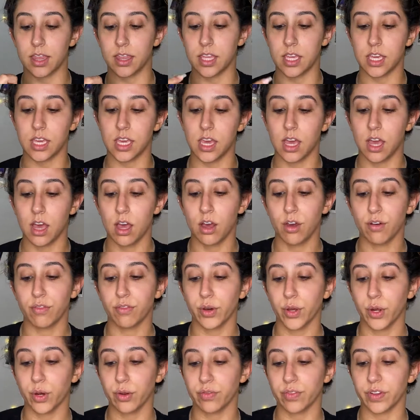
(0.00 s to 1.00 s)
the
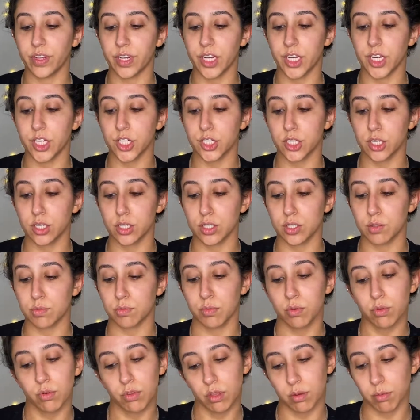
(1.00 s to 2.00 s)
Photo Finish
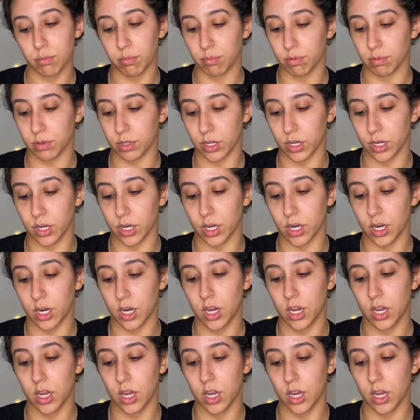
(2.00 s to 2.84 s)
Smooth and Blur